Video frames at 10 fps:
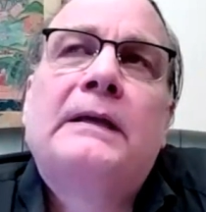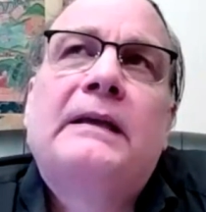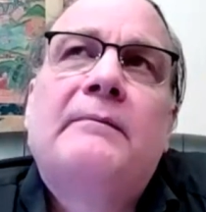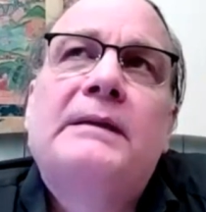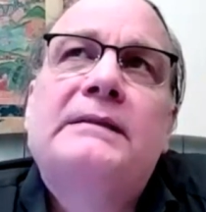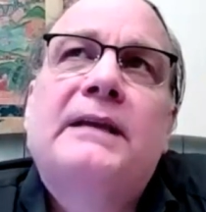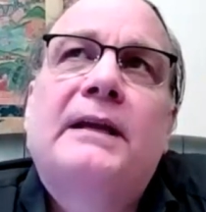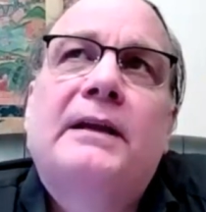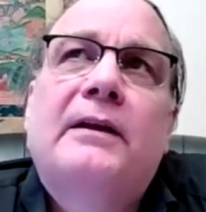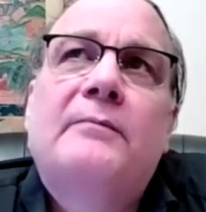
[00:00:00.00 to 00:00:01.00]
Give me a
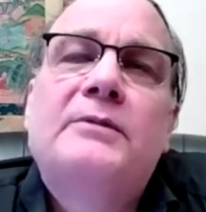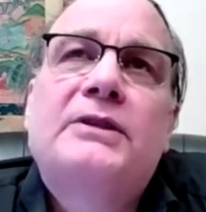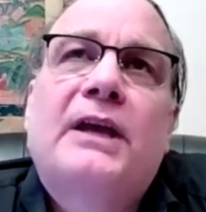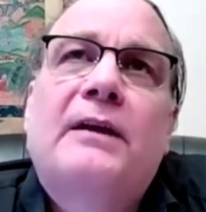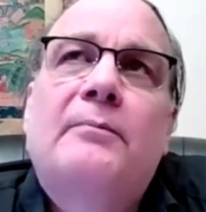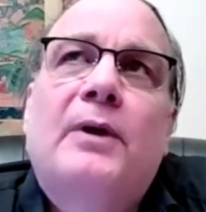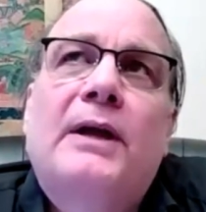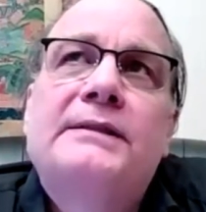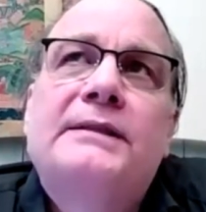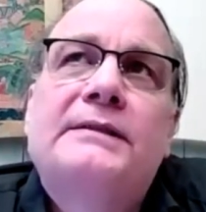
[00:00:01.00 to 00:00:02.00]
second here. I'm just kind of
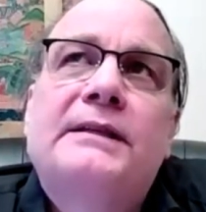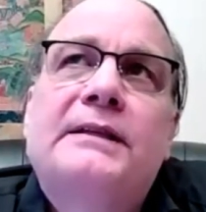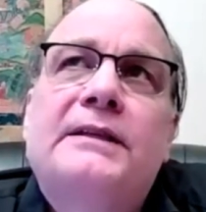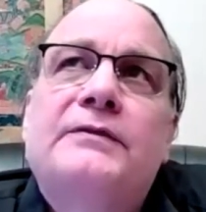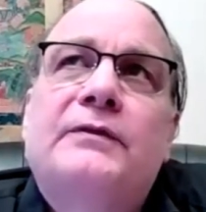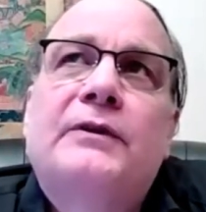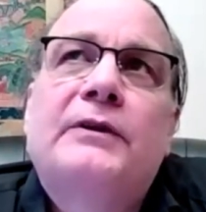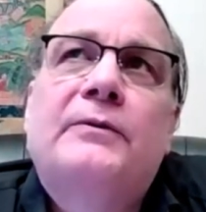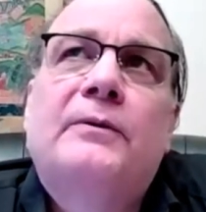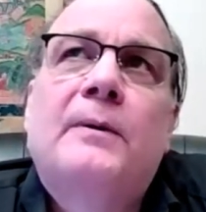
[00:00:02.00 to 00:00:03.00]
processing this for
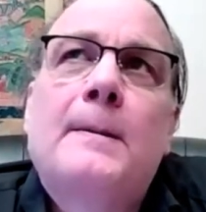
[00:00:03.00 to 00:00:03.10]
you.